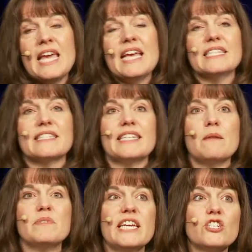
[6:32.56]
is the
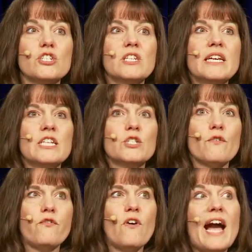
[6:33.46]
temptation to
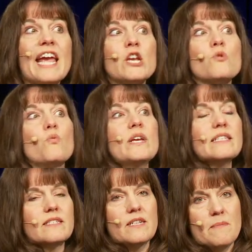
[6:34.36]
find
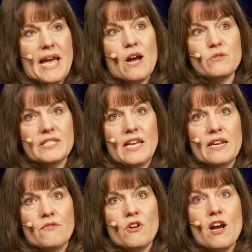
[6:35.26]
wisdom outside
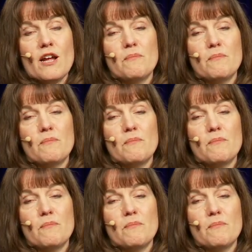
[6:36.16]
of God.